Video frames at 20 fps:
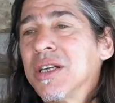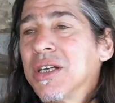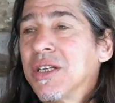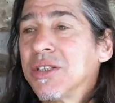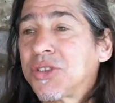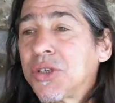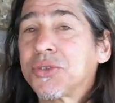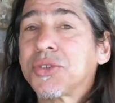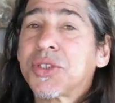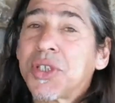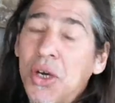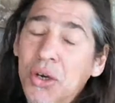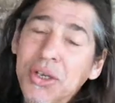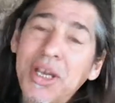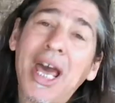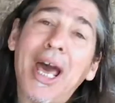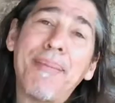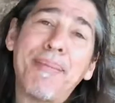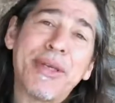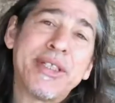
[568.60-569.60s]

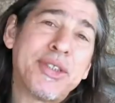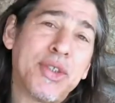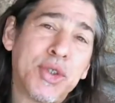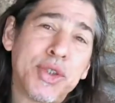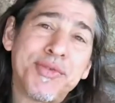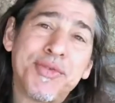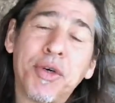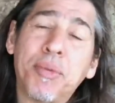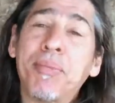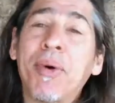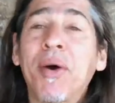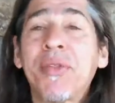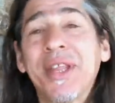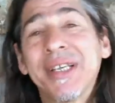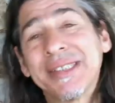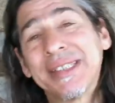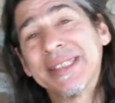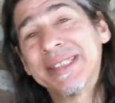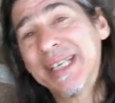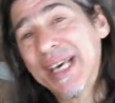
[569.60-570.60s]
Skullcap is useful both
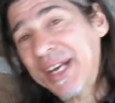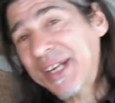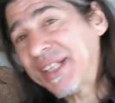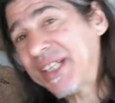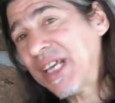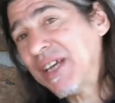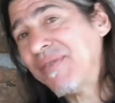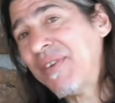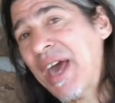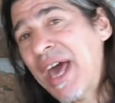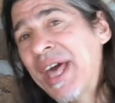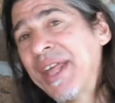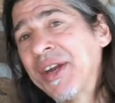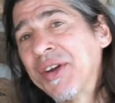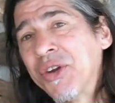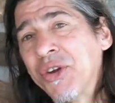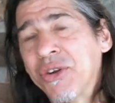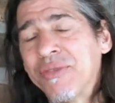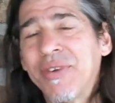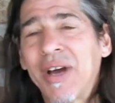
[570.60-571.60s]
as a sedative and a
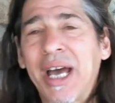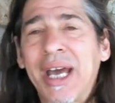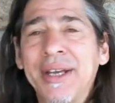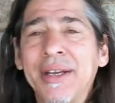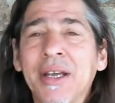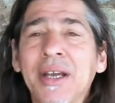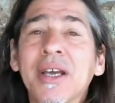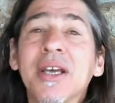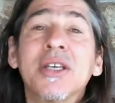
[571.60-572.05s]
nervine.